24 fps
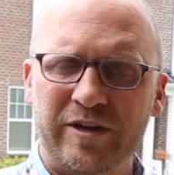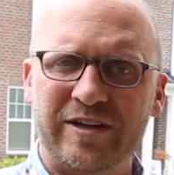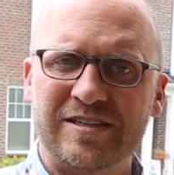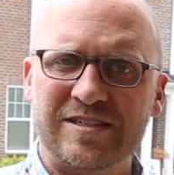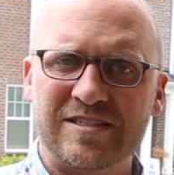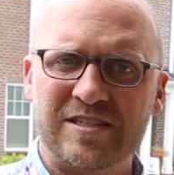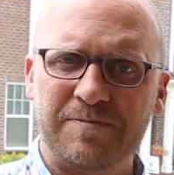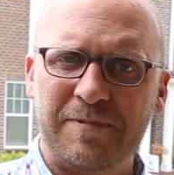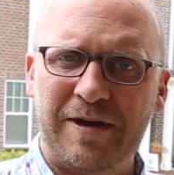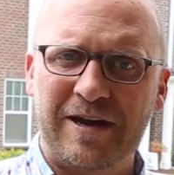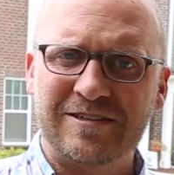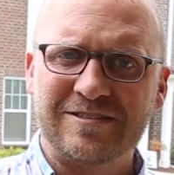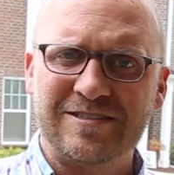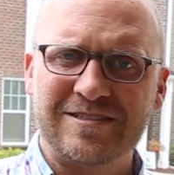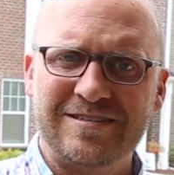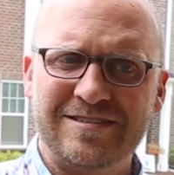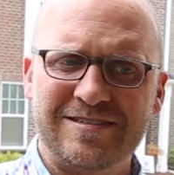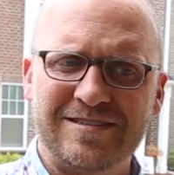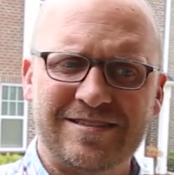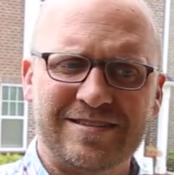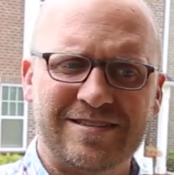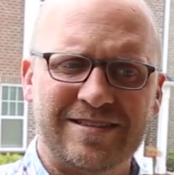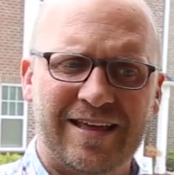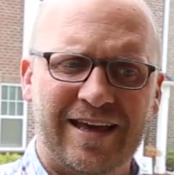
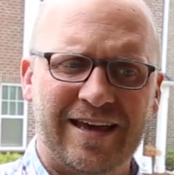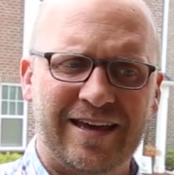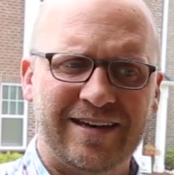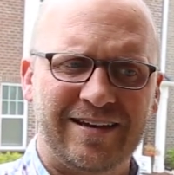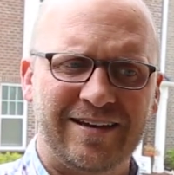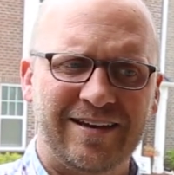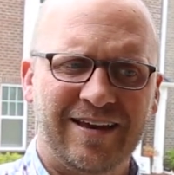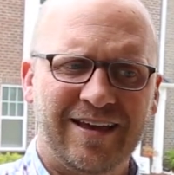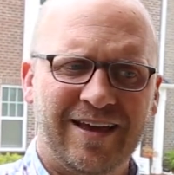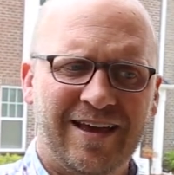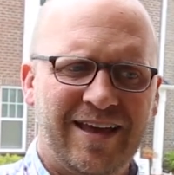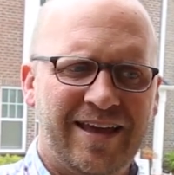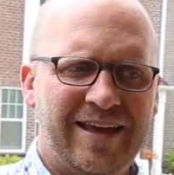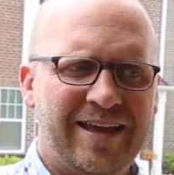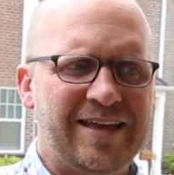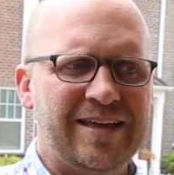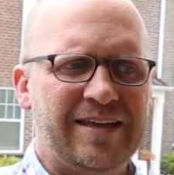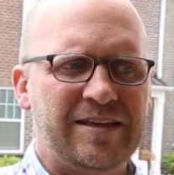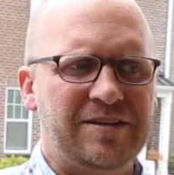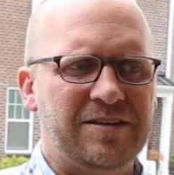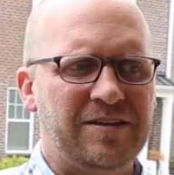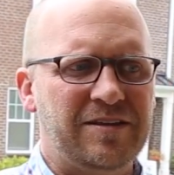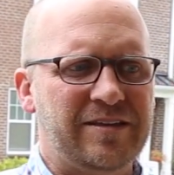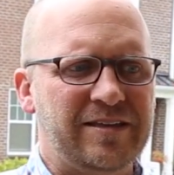spouses, then
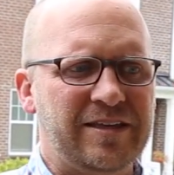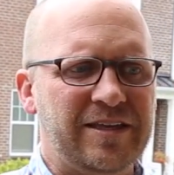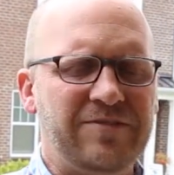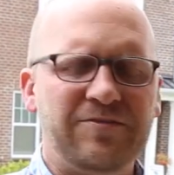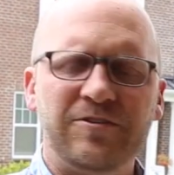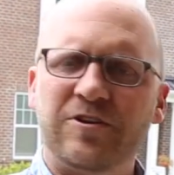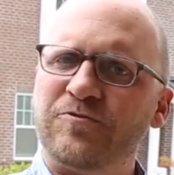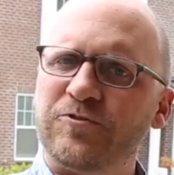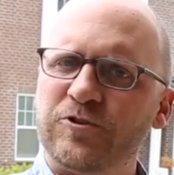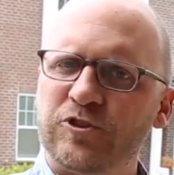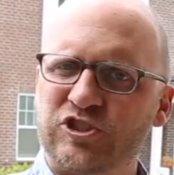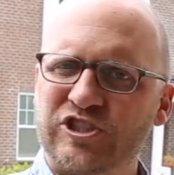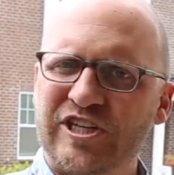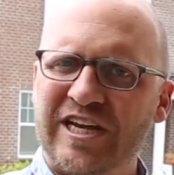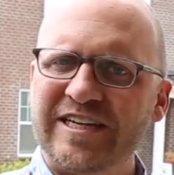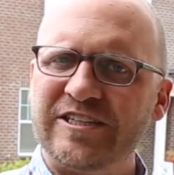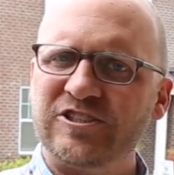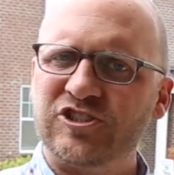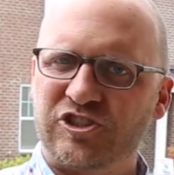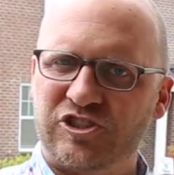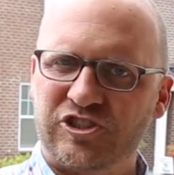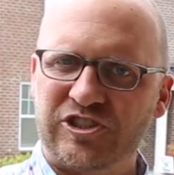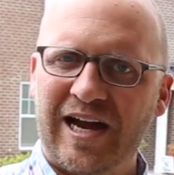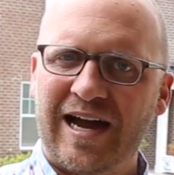even if you
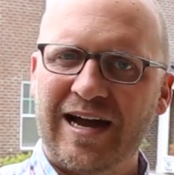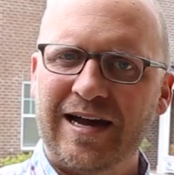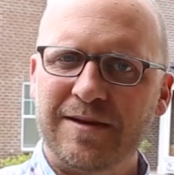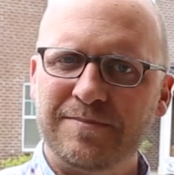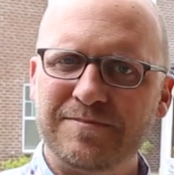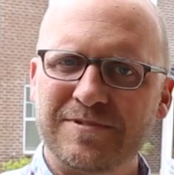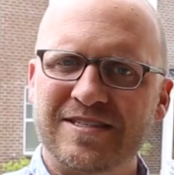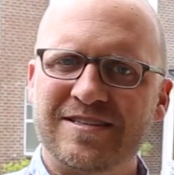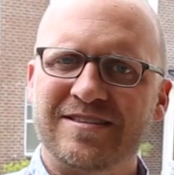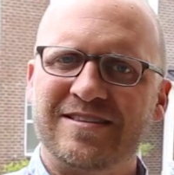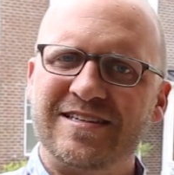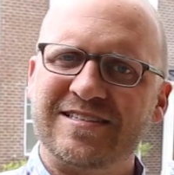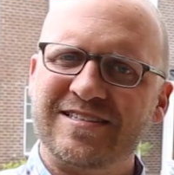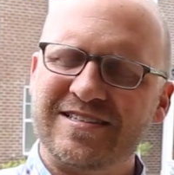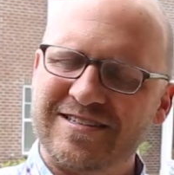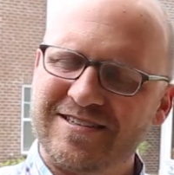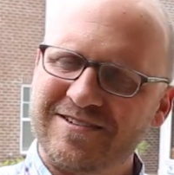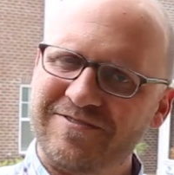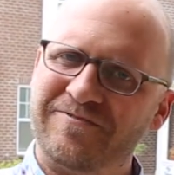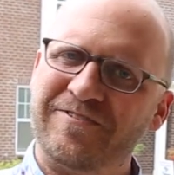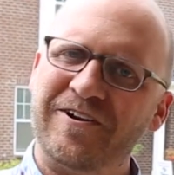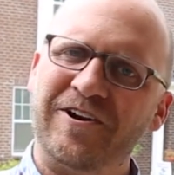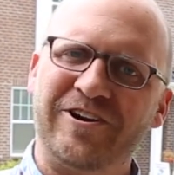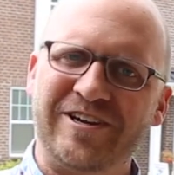change jobs, this is a
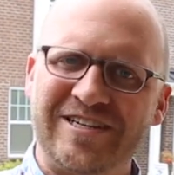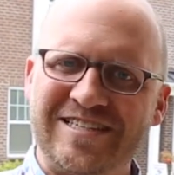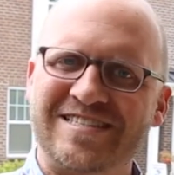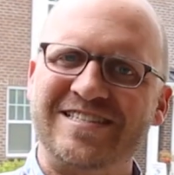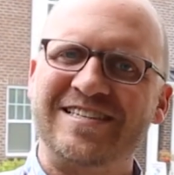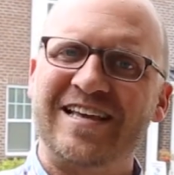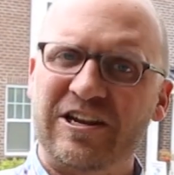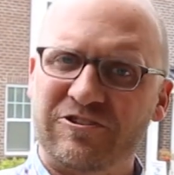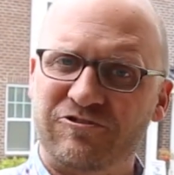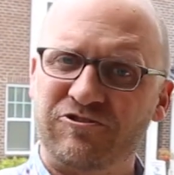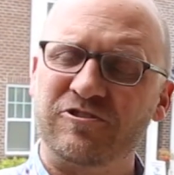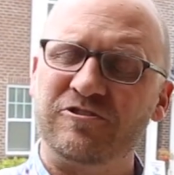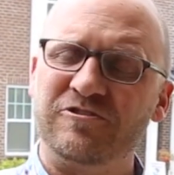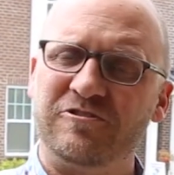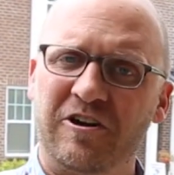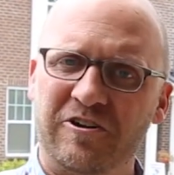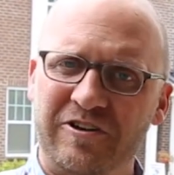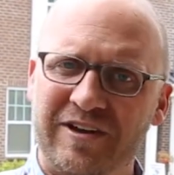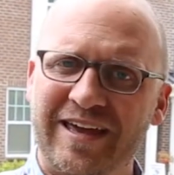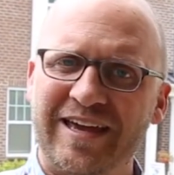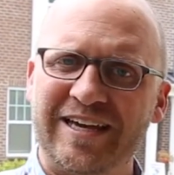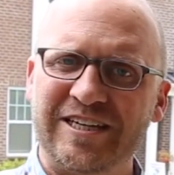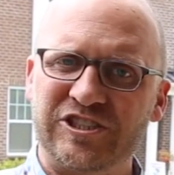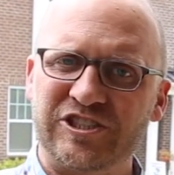very central
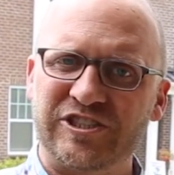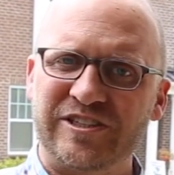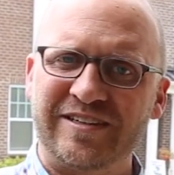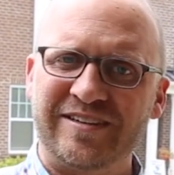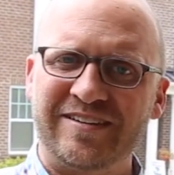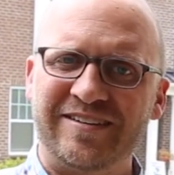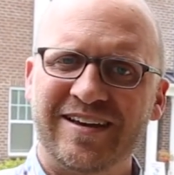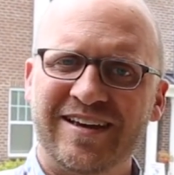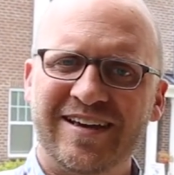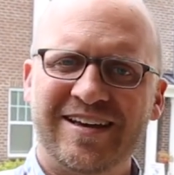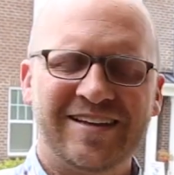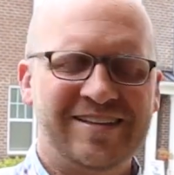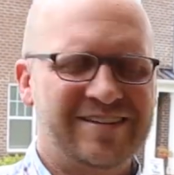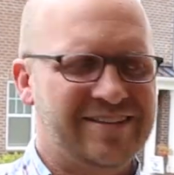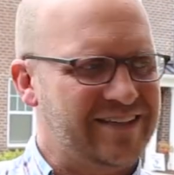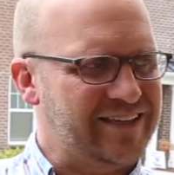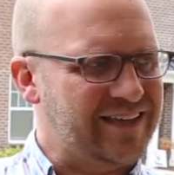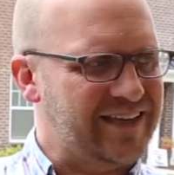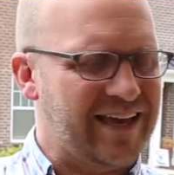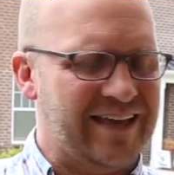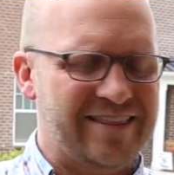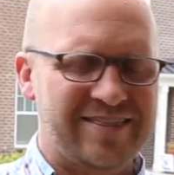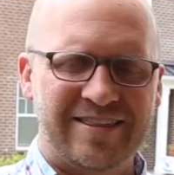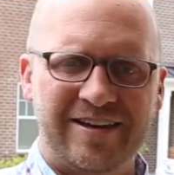location to
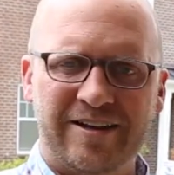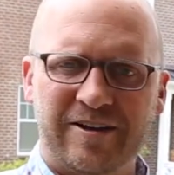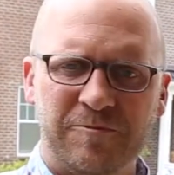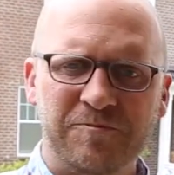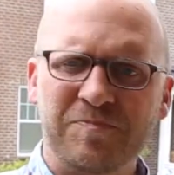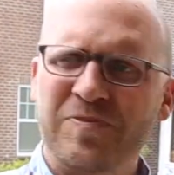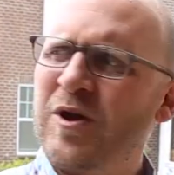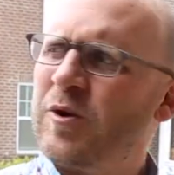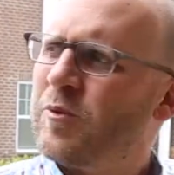get there.